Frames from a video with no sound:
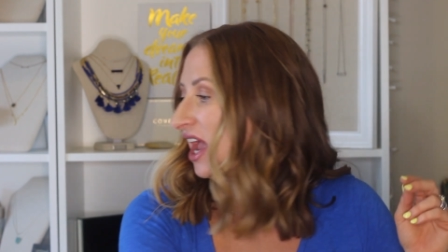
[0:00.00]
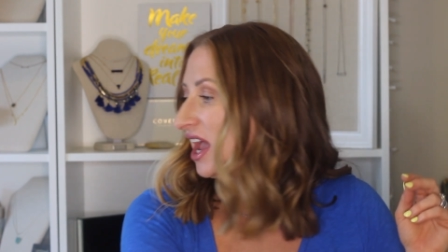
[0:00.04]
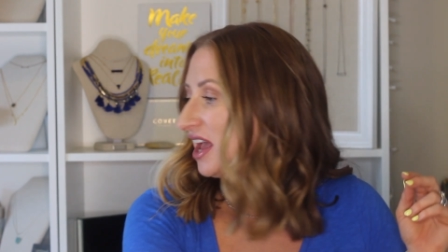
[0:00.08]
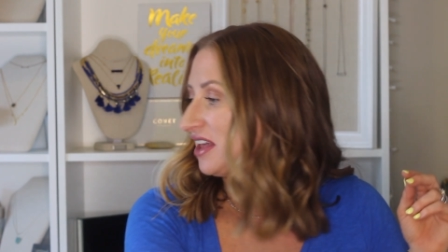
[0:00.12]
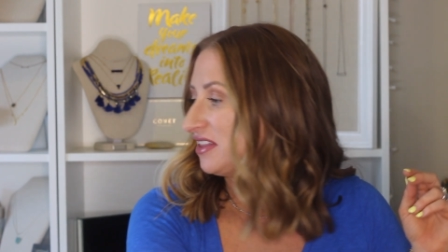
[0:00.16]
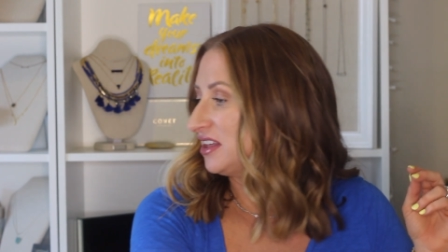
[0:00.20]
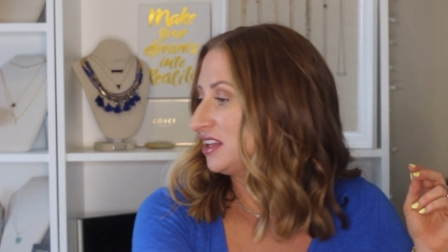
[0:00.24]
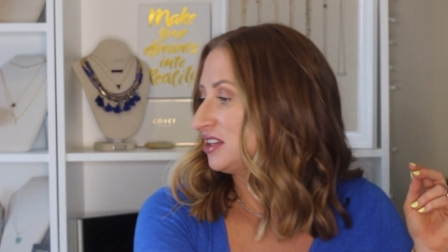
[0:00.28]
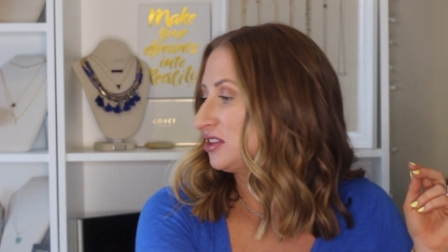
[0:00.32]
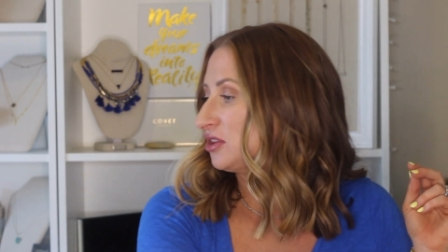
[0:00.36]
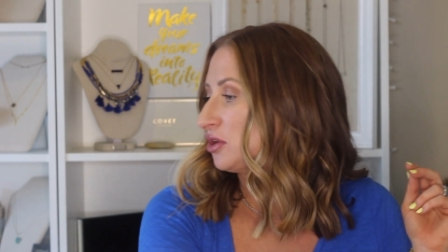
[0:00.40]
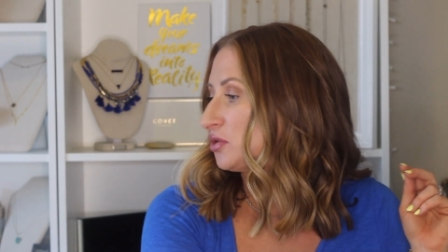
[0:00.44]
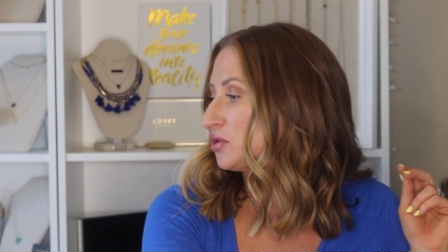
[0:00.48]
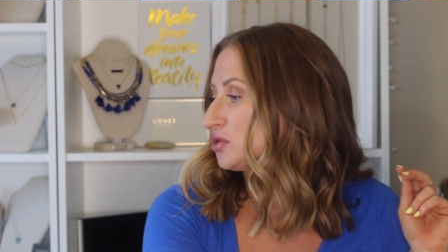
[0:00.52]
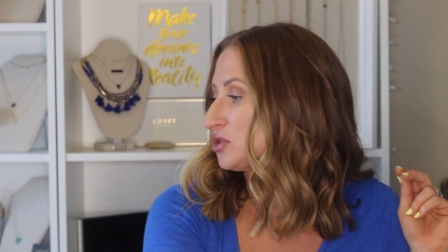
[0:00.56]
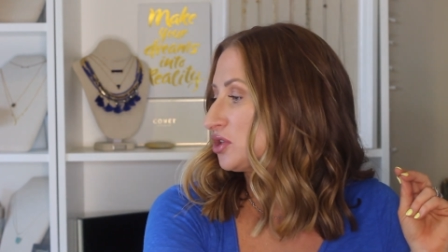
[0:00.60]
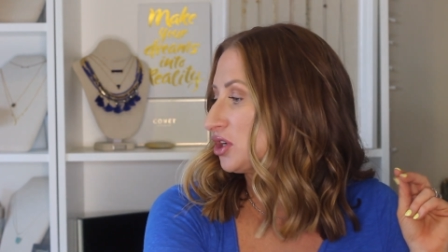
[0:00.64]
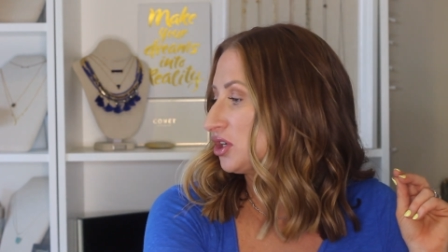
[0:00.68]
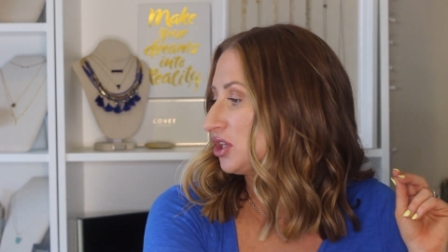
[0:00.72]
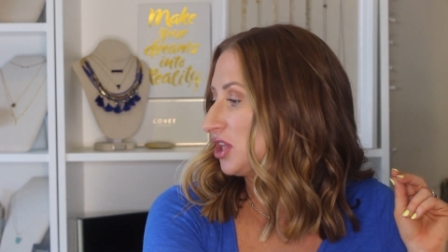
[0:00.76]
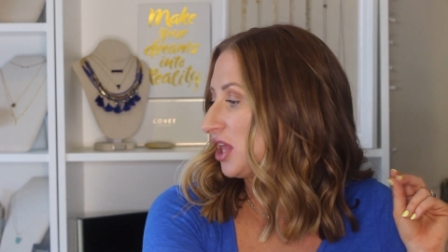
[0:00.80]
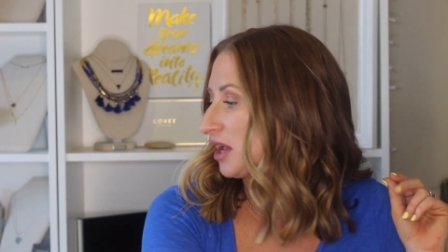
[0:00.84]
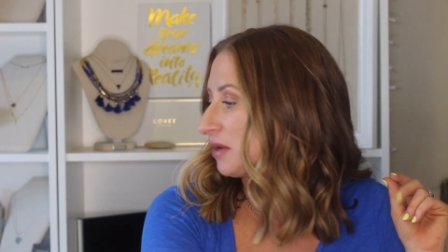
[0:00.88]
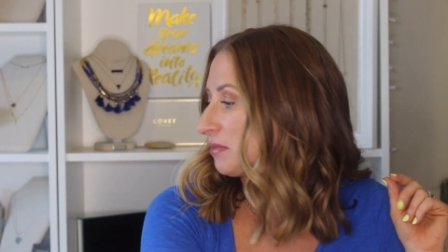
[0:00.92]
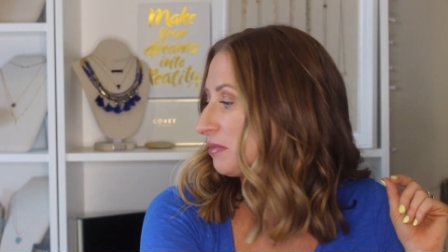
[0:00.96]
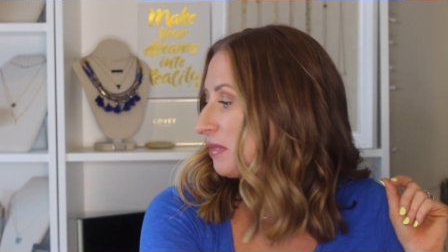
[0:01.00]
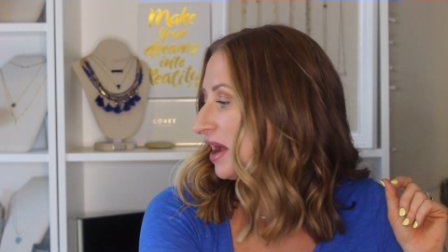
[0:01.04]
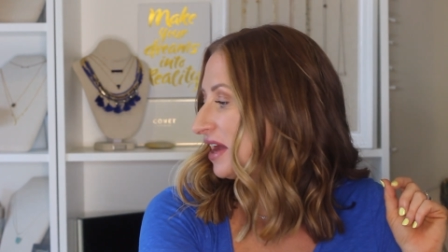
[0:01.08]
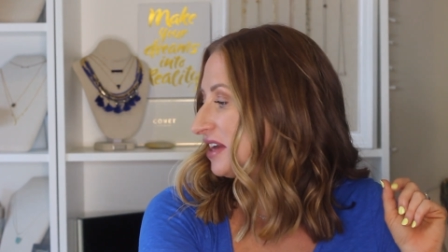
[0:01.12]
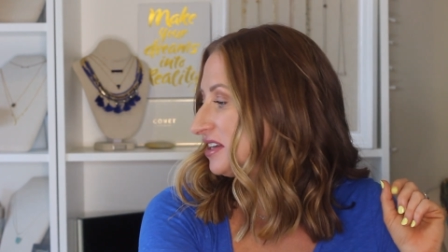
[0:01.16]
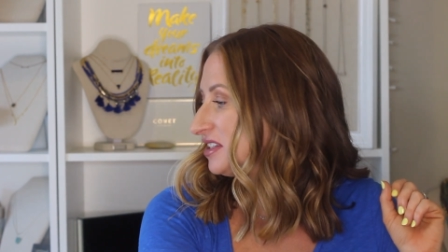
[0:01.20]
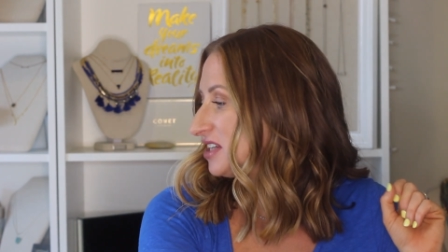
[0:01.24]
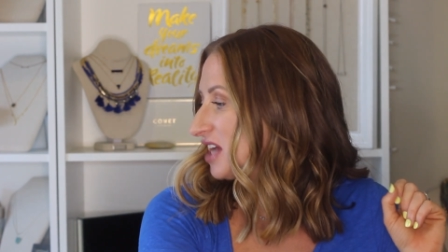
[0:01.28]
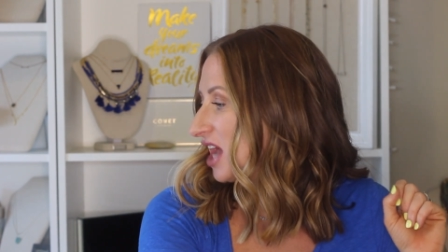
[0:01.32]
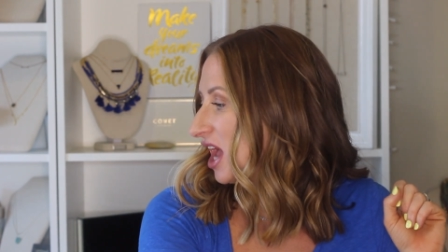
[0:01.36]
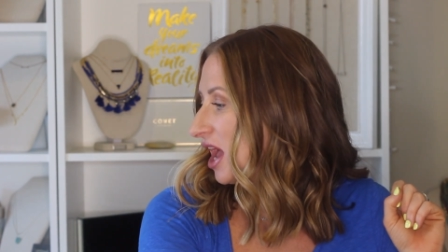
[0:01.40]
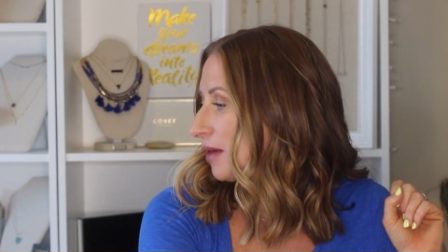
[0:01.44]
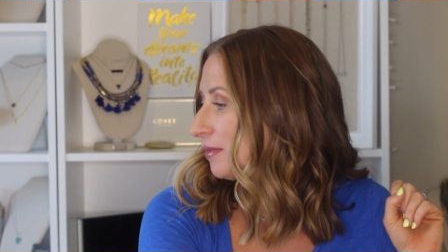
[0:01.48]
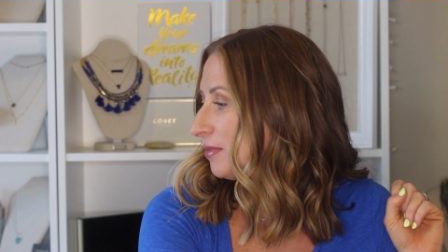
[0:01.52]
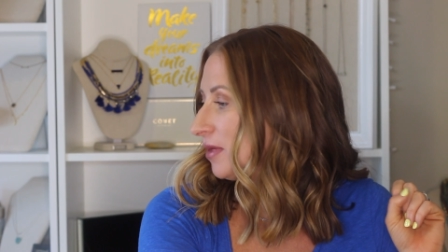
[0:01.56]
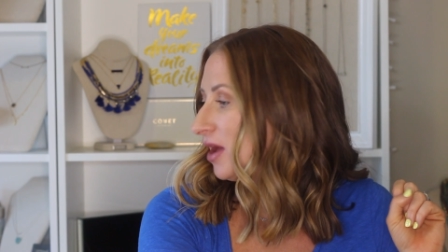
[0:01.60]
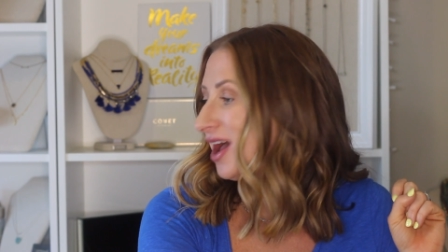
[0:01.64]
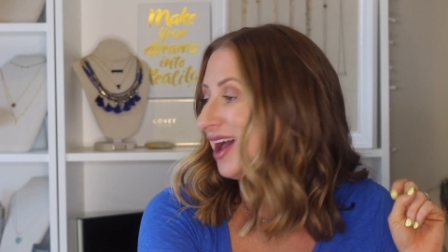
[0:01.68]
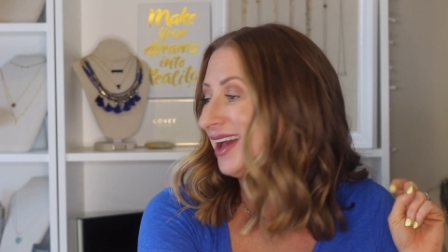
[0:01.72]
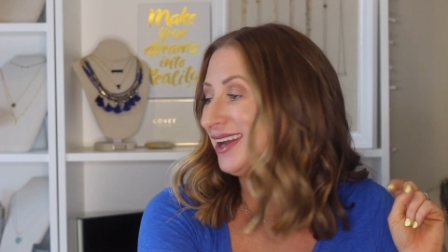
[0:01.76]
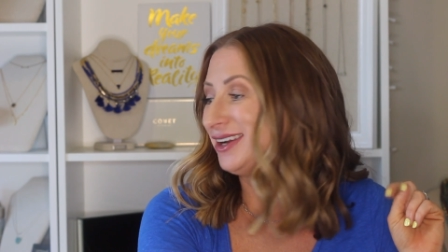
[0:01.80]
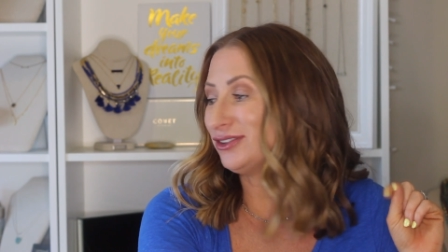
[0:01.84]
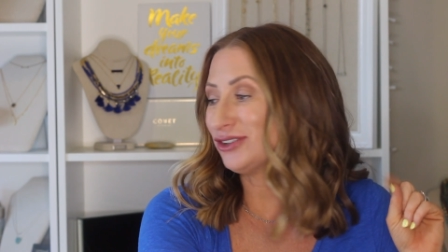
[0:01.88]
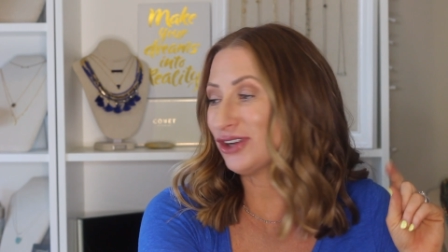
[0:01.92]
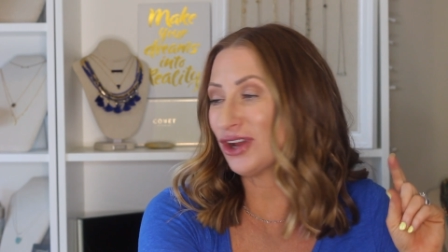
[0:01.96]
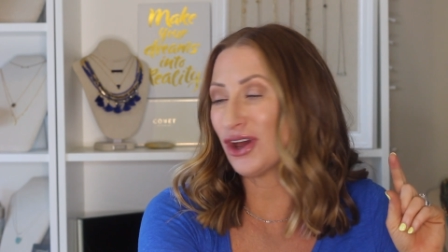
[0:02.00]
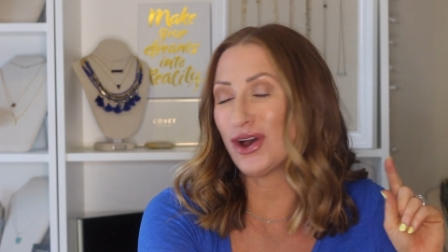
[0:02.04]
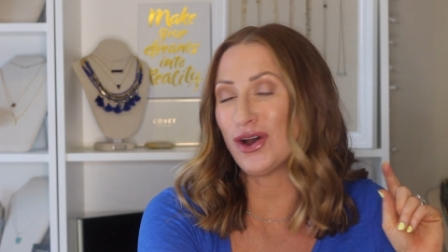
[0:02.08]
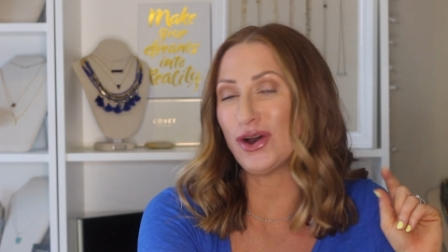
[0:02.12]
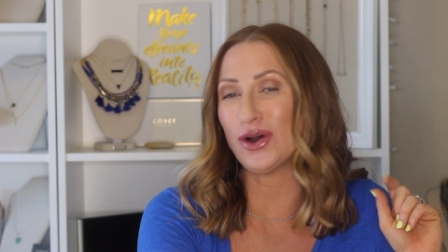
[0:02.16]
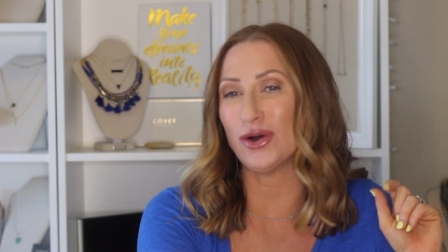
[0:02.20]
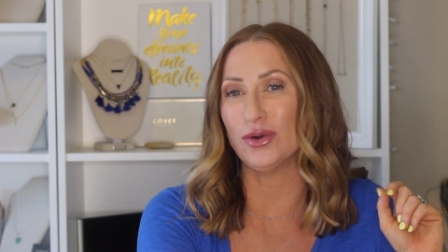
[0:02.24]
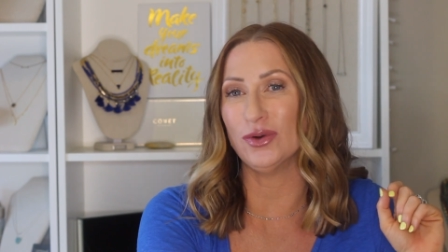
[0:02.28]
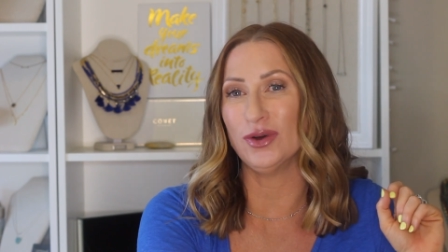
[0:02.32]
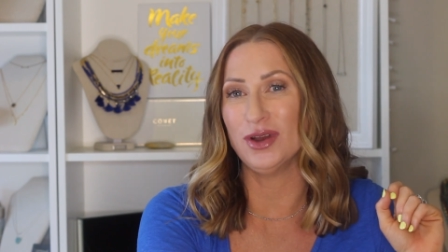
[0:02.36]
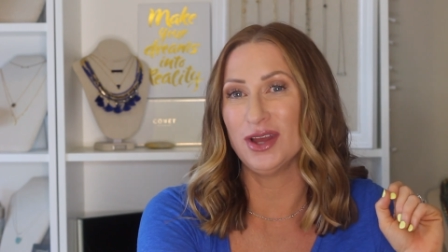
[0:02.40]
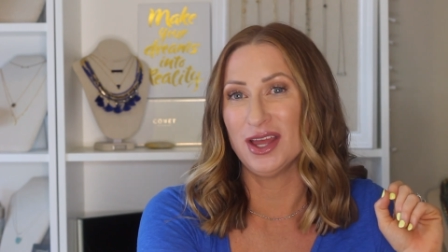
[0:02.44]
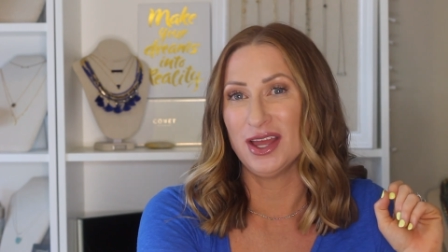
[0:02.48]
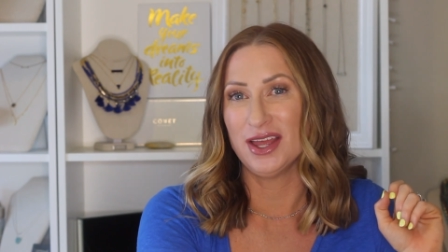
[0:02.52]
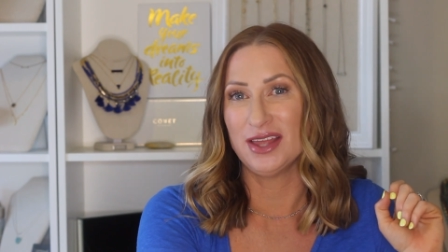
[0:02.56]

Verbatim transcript: I think those are like my top, I don't know.